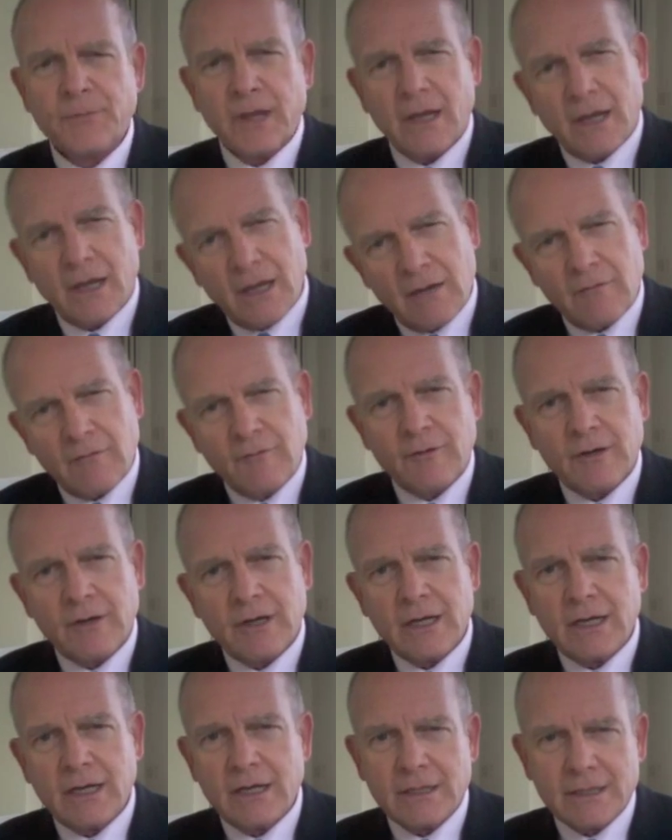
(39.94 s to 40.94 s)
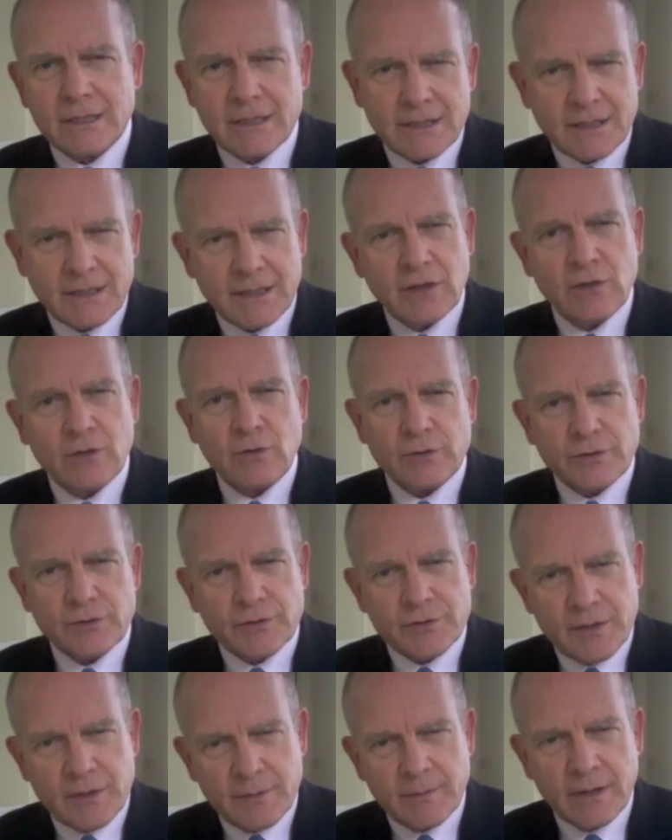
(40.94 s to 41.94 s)
every single
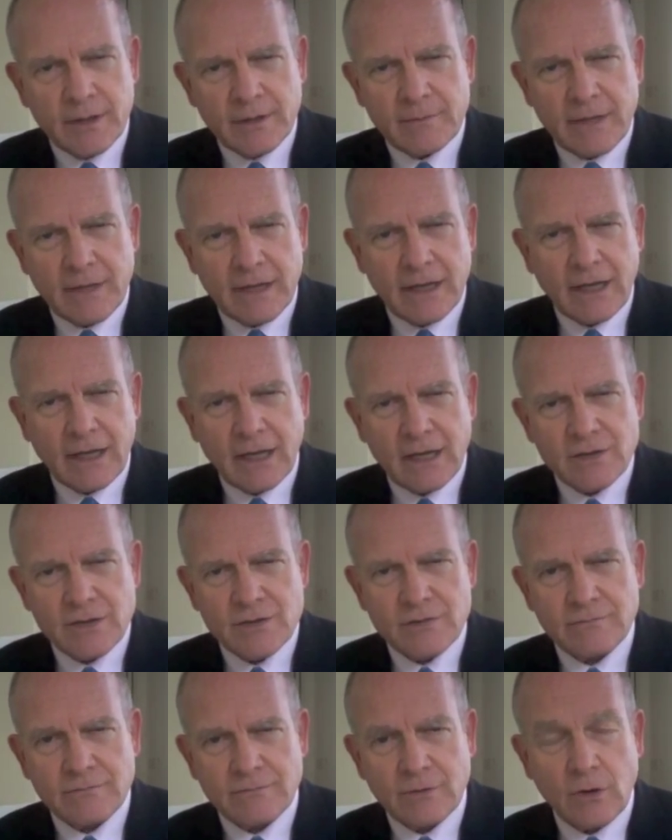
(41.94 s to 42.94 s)
stimulant medication